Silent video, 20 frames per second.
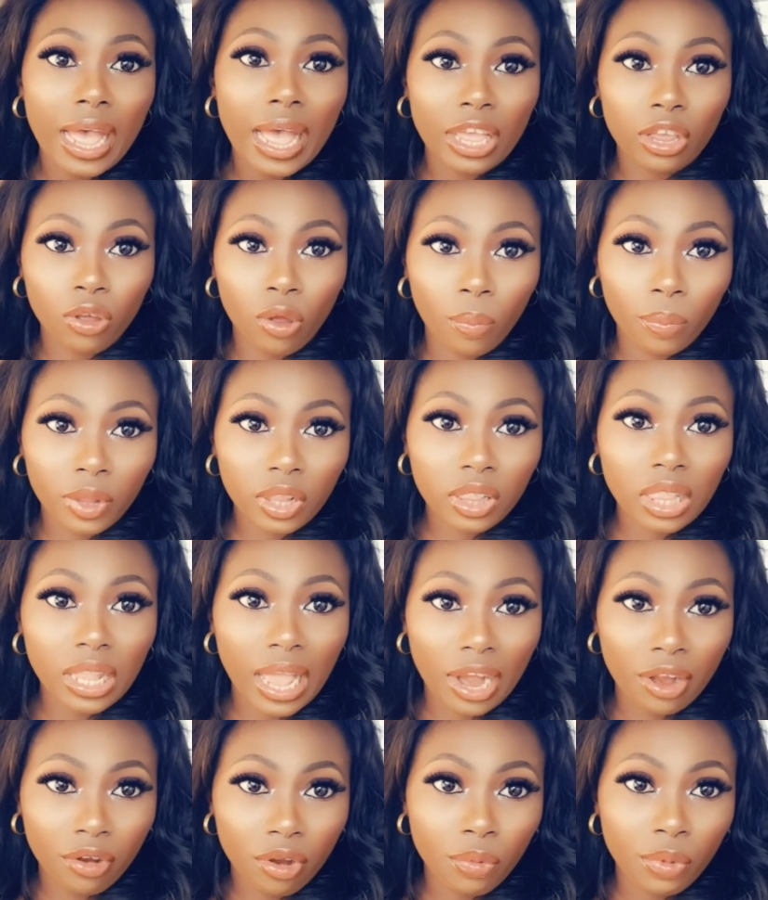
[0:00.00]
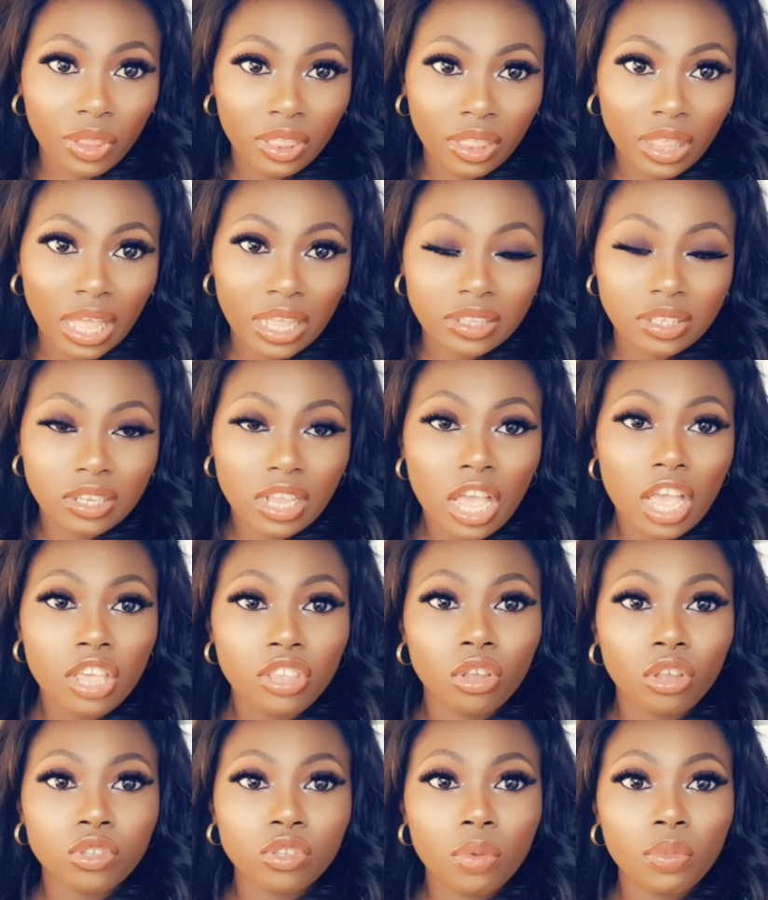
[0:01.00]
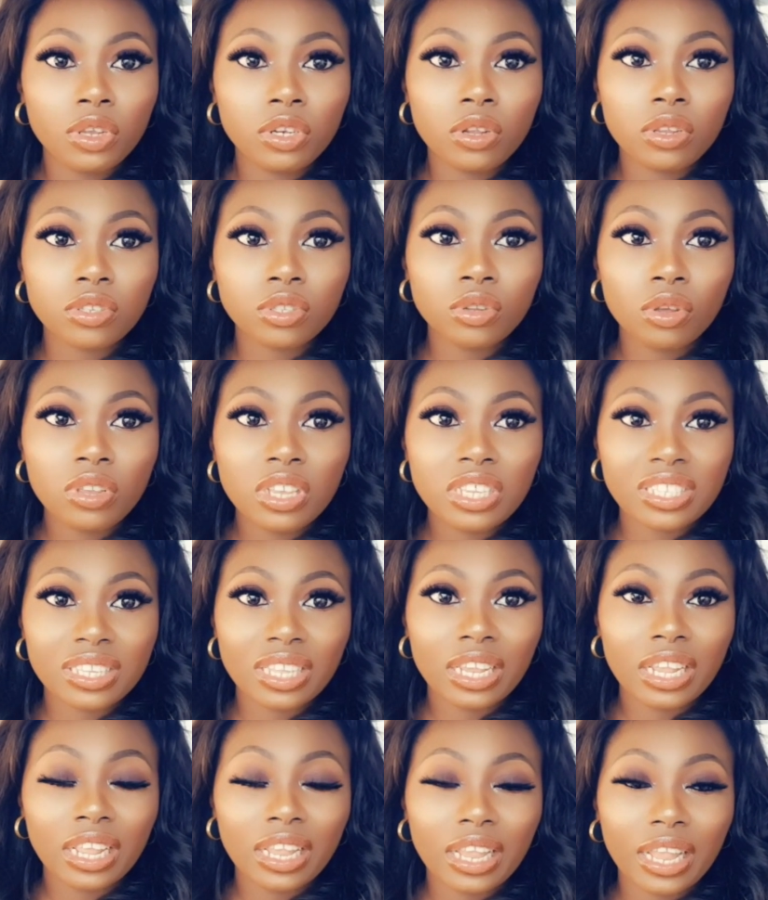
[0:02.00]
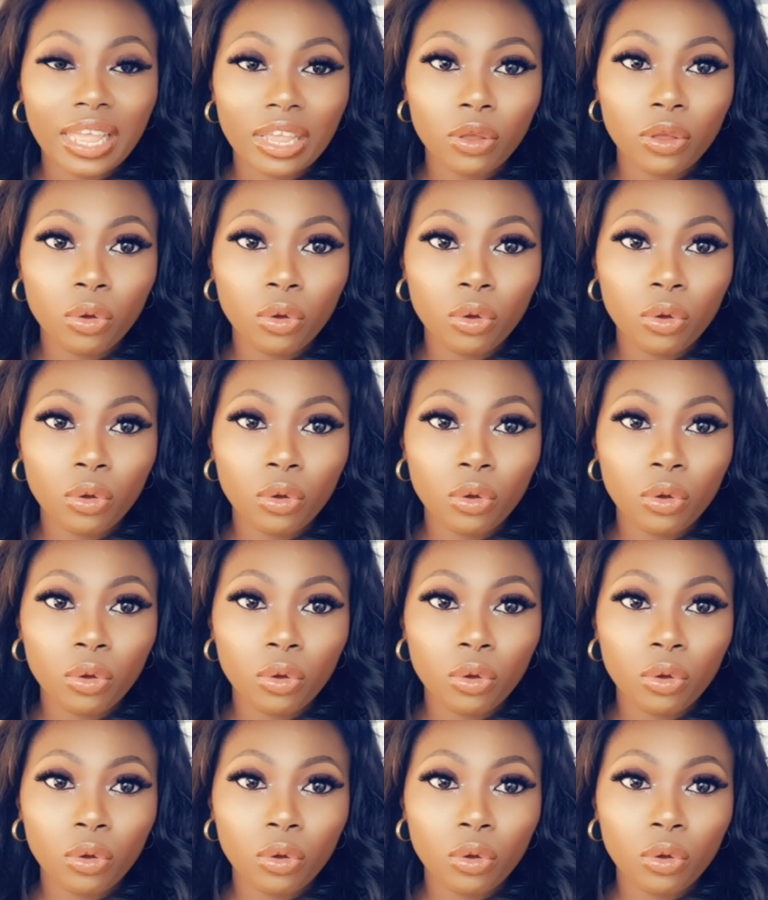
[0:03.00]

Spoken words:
I completely agree with that. Your tummy does not easily